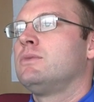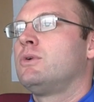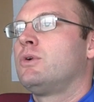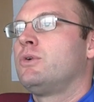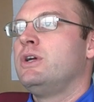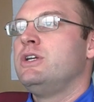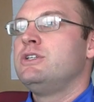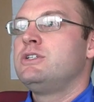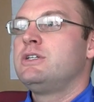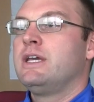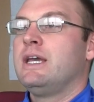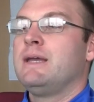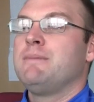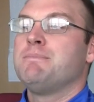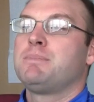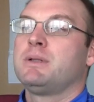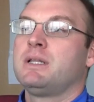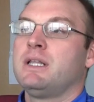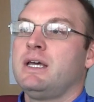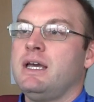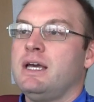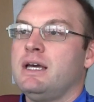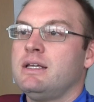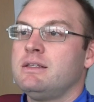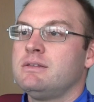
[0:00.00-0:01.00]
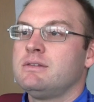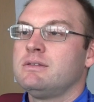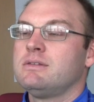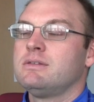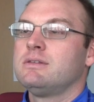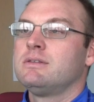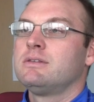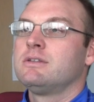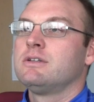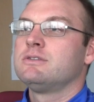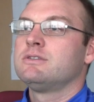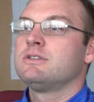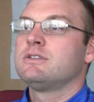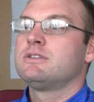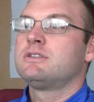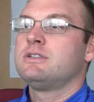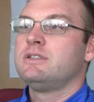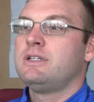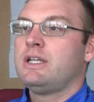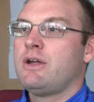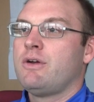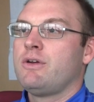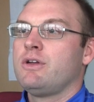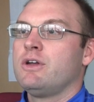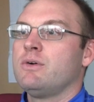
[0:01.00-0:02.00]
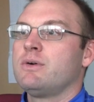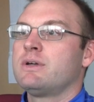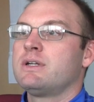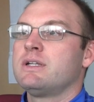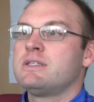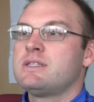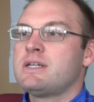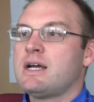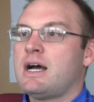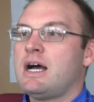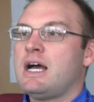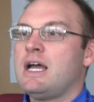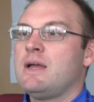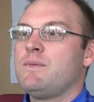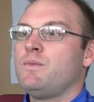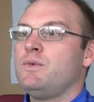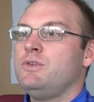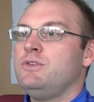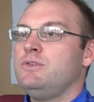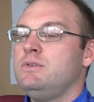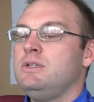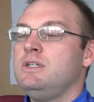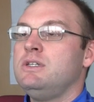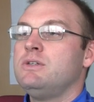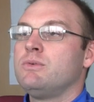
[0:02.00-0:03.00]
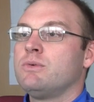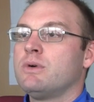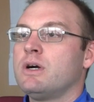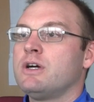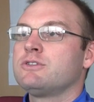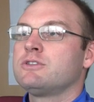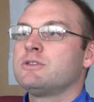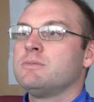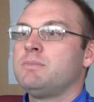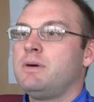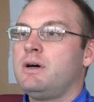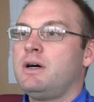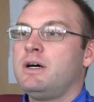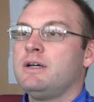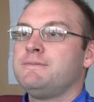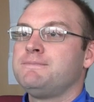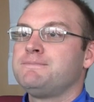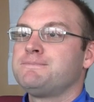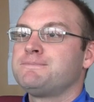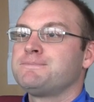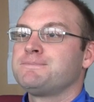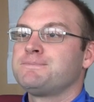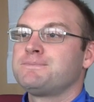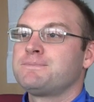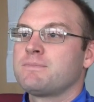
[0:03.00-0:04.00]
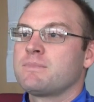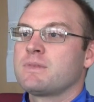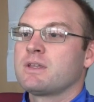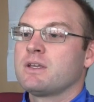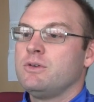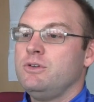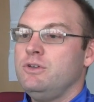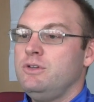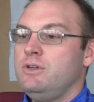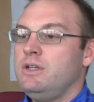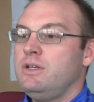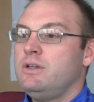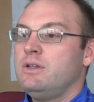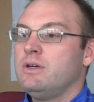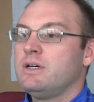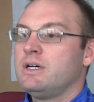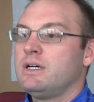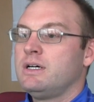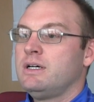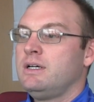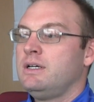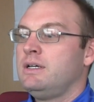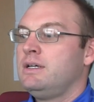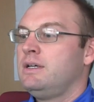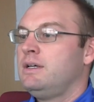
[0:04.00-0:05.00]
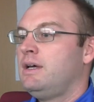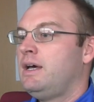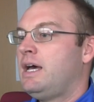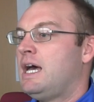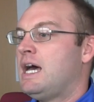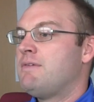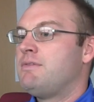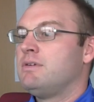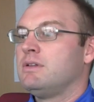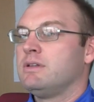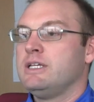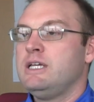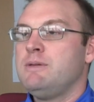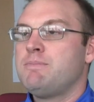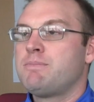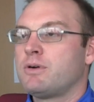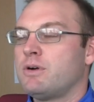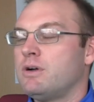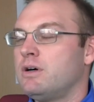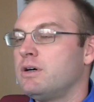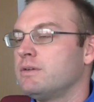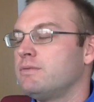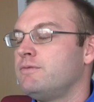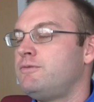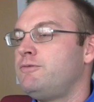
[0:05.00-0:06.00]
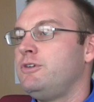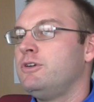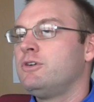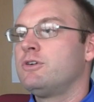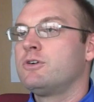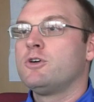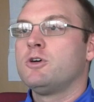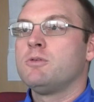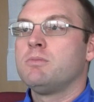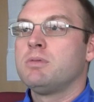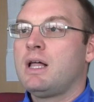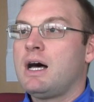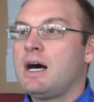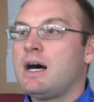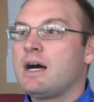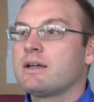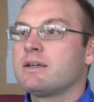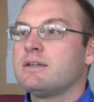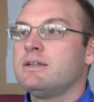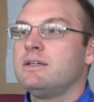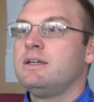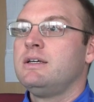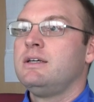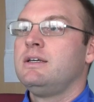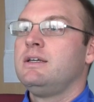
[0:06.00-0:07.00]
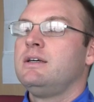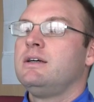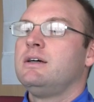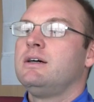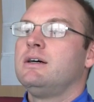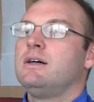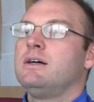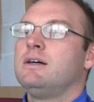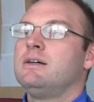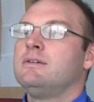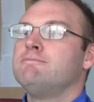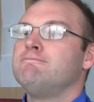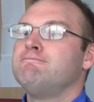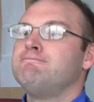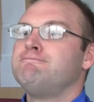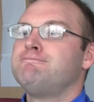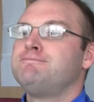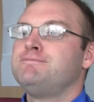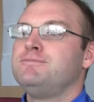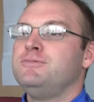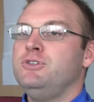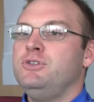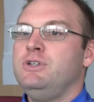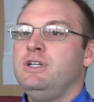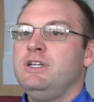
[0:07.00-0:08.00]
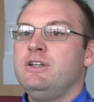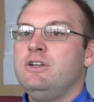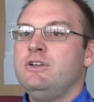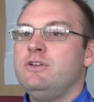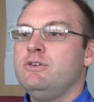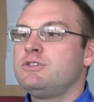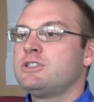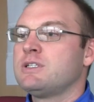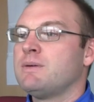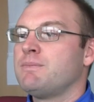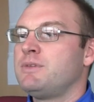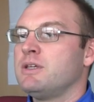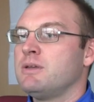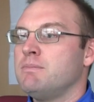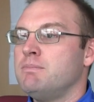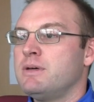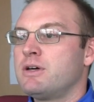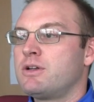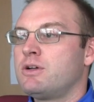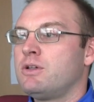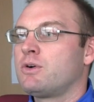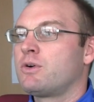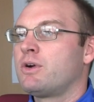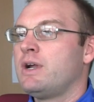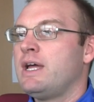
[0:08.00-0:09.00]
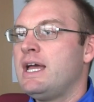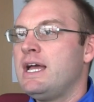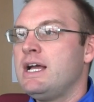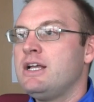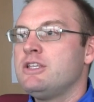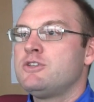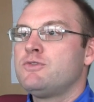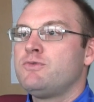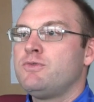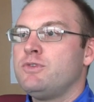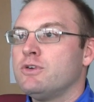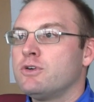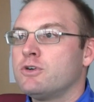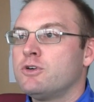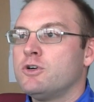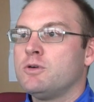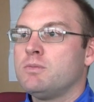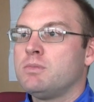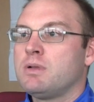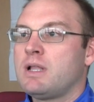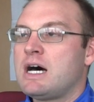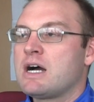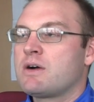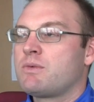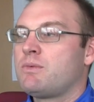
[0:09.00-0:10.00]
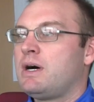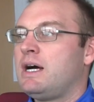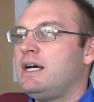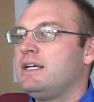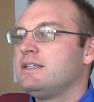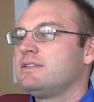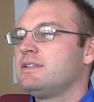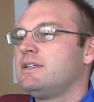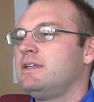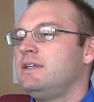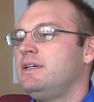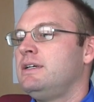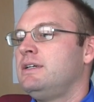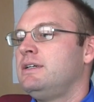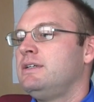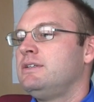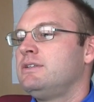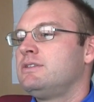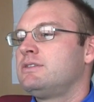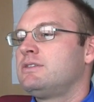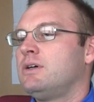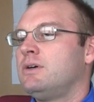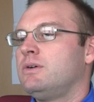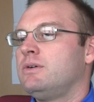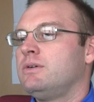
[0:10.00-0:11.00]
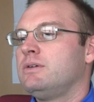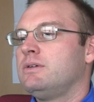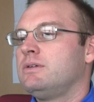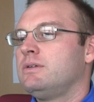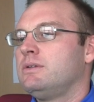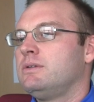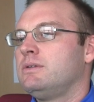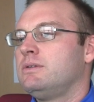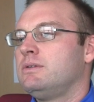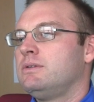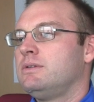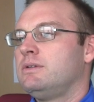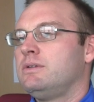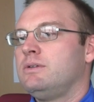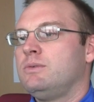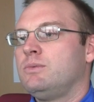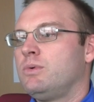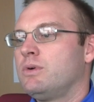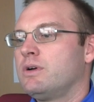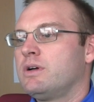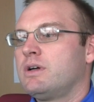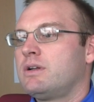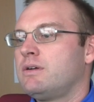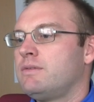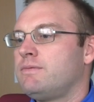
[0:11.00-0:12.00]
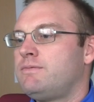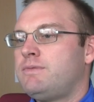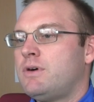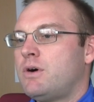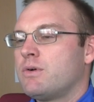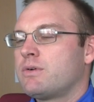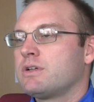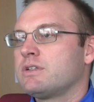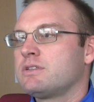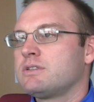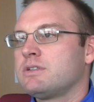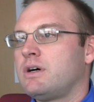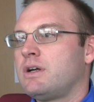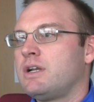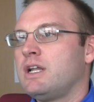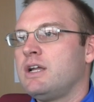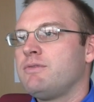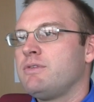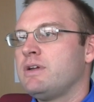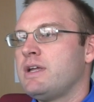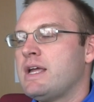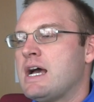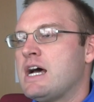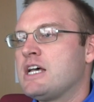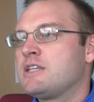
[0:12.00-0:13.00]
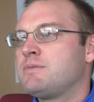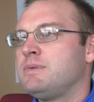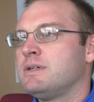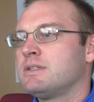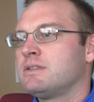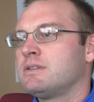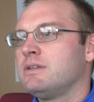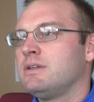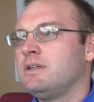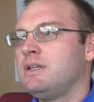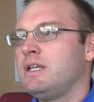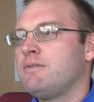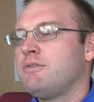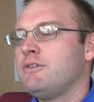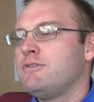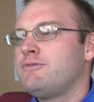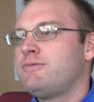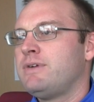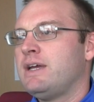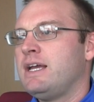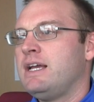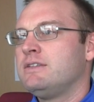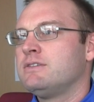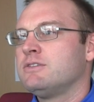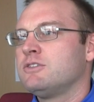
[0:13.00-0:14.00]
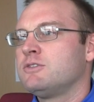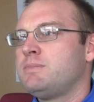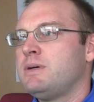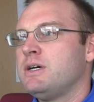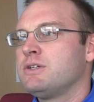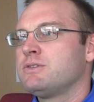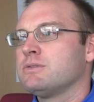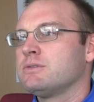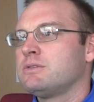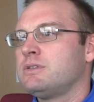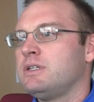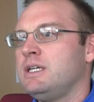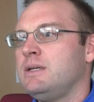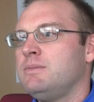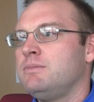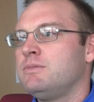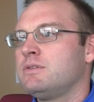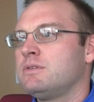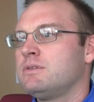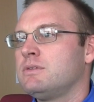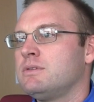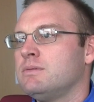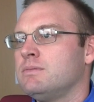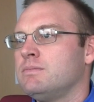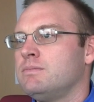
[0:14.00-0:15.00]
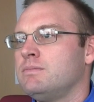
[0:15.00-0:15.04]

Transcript: or each game plan, there's a scenario and a time when you need to rush the punt. You need to have a leaper on field goal block. You need to do something middle or edge field goal block-wise. So we're going to focus on every aspect and every phase of special teams.